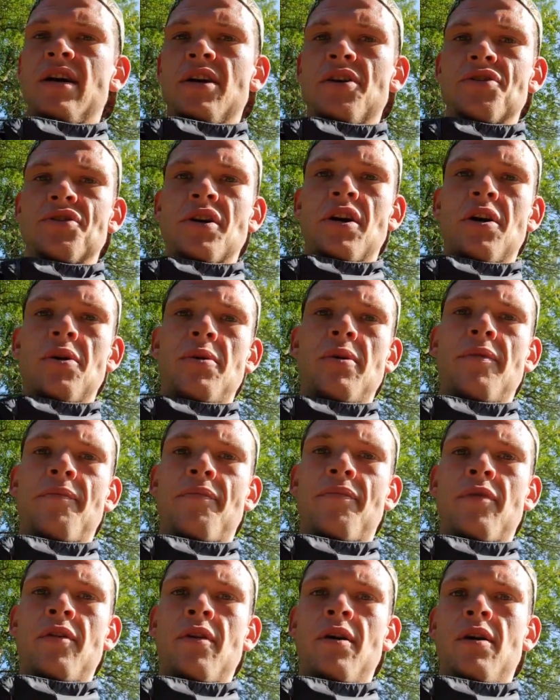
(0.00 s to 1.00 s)
So
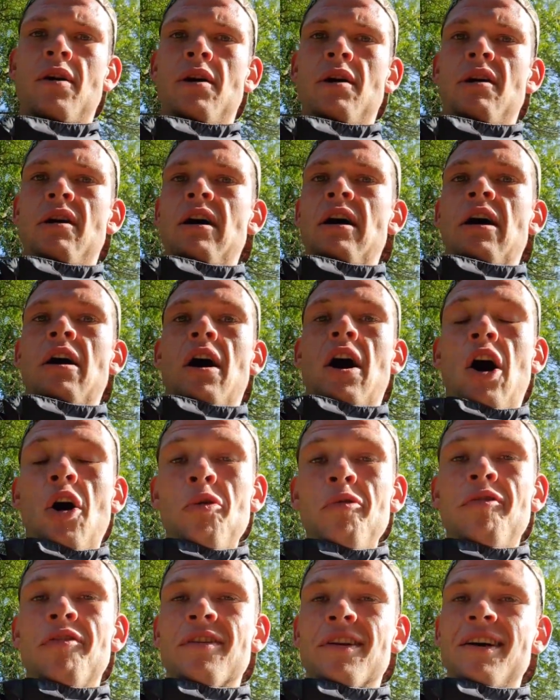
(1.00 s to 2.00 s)

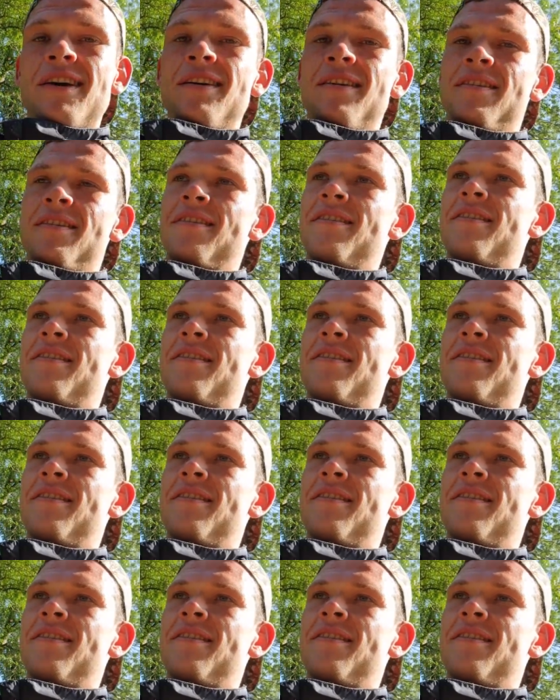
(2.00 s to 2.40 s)
hopefully